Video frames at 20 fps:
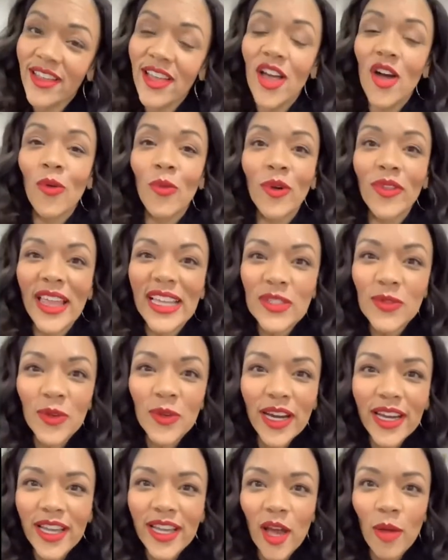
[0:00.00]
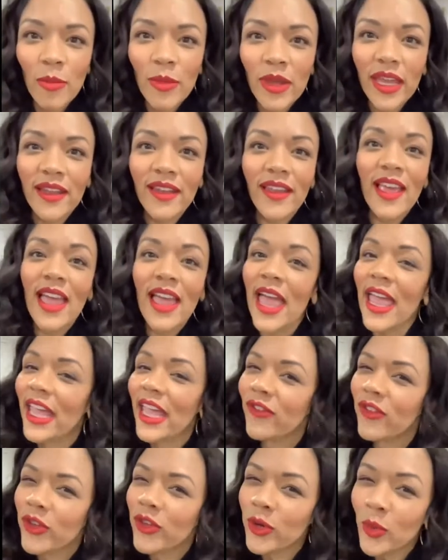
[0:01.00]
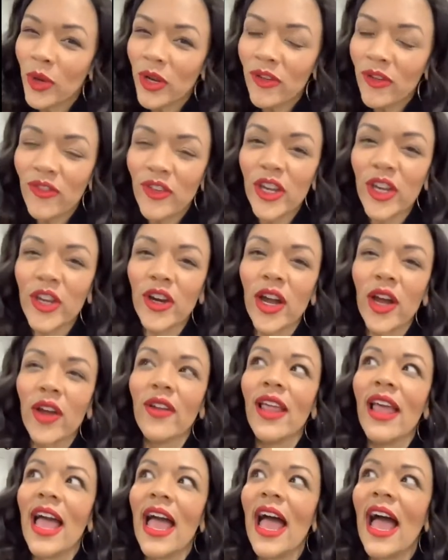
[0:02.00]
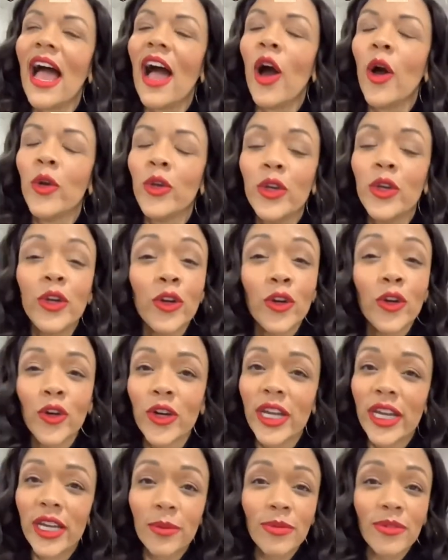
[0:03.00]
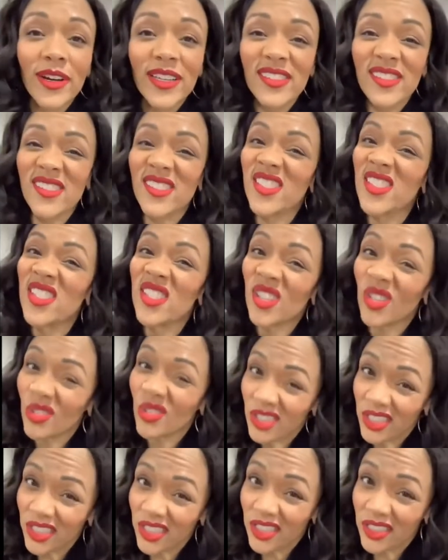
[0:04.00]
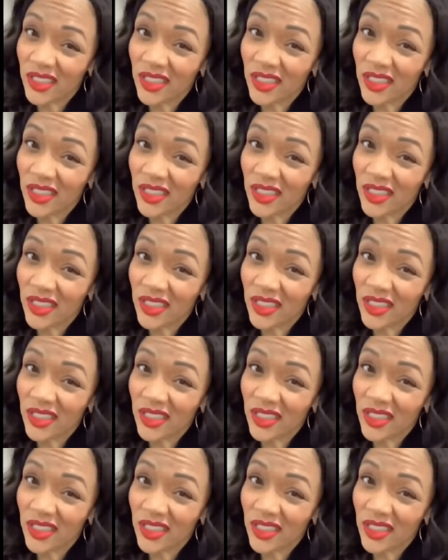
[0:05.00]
Well, that's where I come in. If you want to figure out how you can create a presence so good